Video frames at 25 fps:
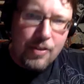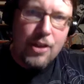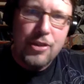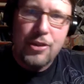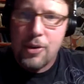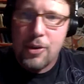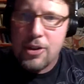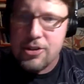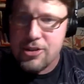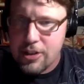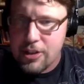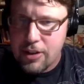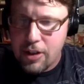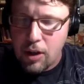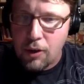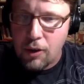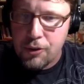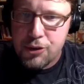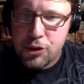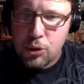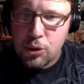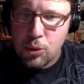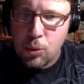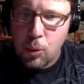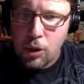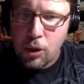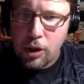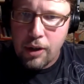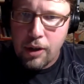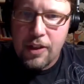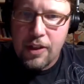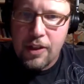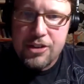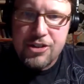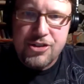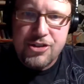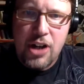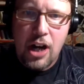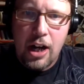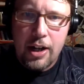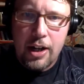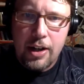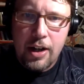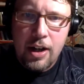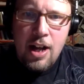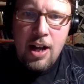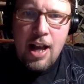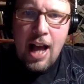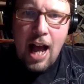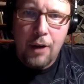that there isn't cultural work that's done
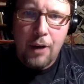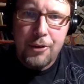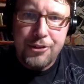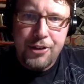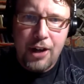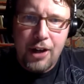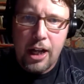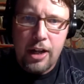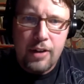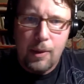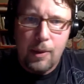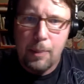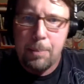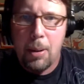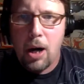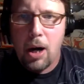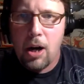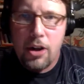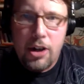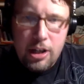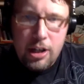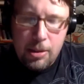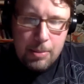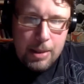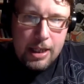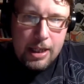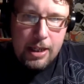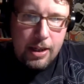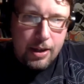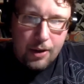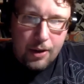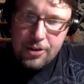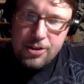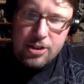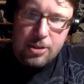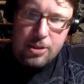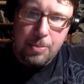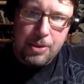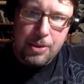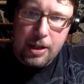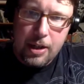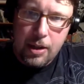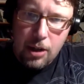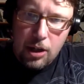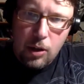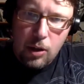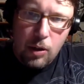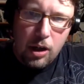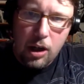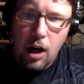outside of a party meeting or something,
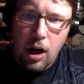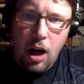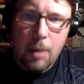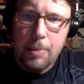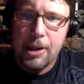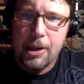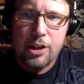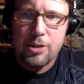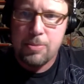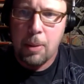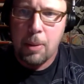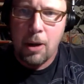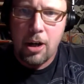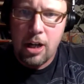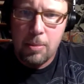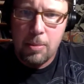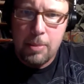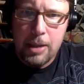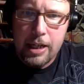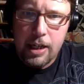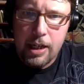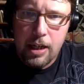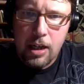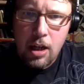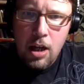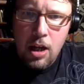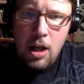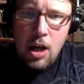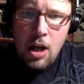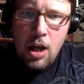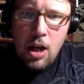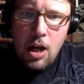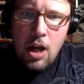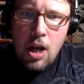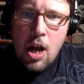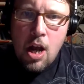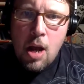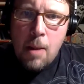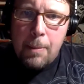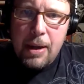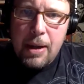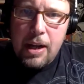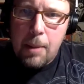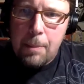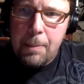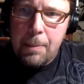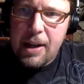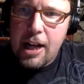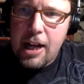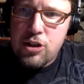you know, a communist party meeting.
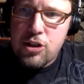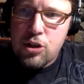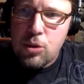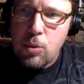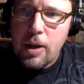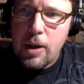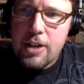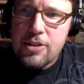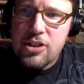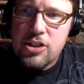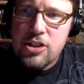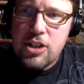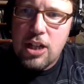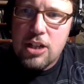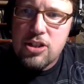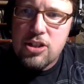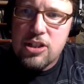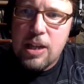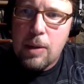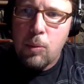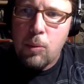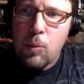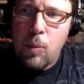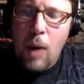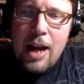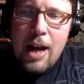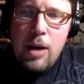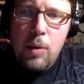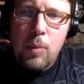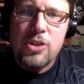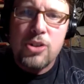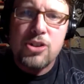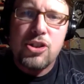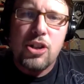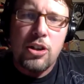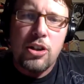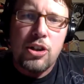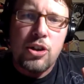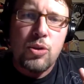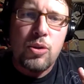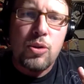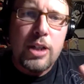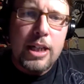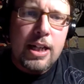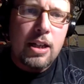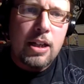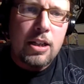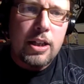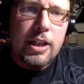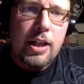But I do want to suggest that Wright was
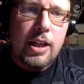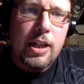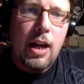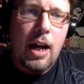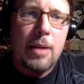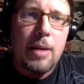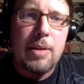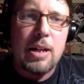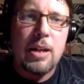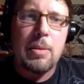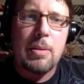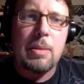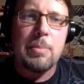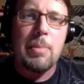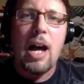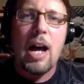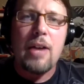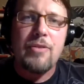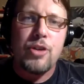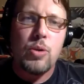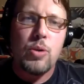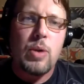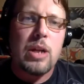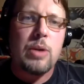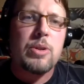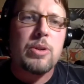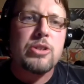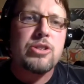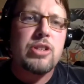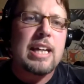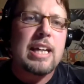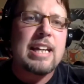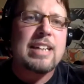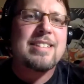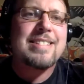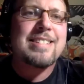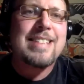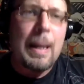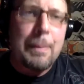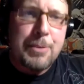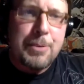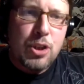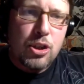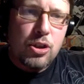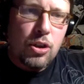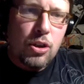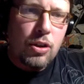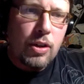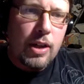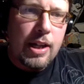uniquely, and in my view, he was
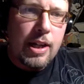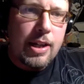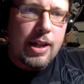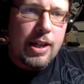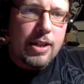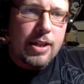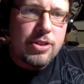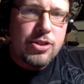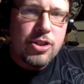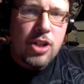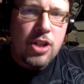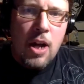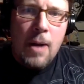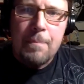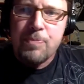exceptional in his